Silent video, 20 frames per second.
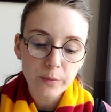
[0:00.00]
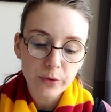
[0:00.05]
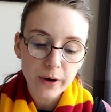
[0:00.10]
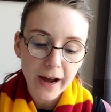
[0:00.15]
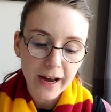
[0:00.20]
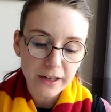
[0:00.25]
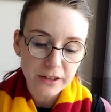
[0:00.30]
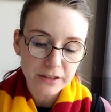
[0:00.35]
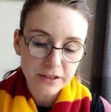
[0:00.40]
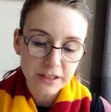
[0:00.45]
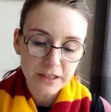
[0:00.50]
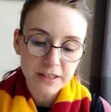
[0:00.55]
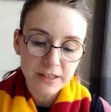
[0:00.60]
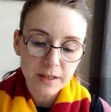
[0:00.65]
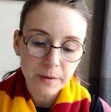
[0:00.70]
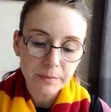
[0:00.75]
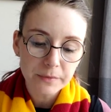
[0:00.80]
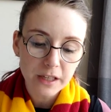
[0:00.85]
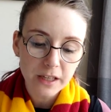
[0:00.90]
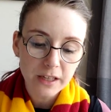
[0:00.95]
rattled and
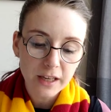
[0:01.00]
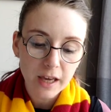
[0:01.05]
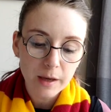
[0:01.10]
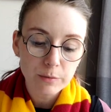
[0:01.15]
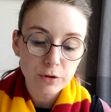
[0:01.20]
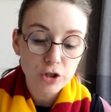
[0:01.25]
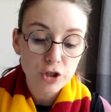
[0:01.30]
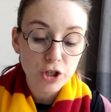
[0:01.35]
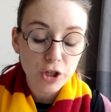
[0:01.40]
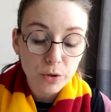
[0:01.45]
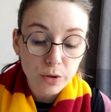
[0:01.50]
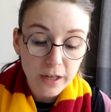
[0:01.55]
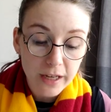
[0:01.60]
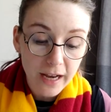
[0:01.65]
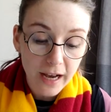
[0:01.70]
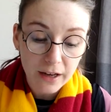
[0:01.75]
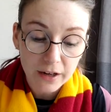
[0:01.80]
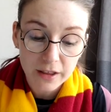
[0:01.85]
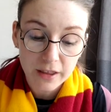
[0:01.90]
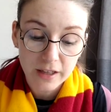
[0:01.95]
something came shooting
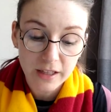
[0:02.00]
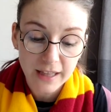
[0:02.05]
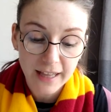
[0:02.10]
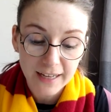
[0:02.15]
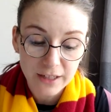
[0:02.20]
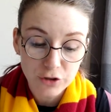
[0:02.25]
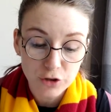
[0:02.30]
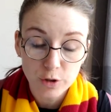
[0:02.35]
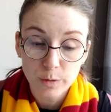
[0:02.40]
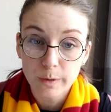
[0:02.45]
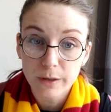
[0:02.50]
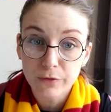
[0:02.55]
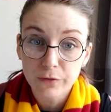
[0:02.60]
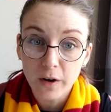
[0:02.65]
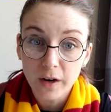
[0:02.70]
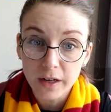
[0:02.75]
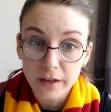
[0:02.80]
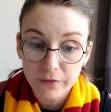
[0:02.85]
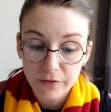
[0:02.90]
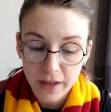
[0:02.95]
out of the classroom in
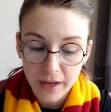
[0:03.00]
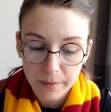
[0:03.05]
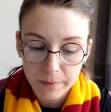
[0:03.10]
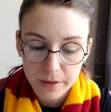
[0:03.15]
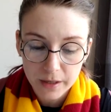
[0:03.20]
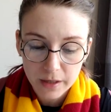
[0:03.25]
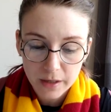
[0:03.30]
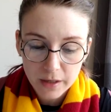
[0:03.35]
front of them.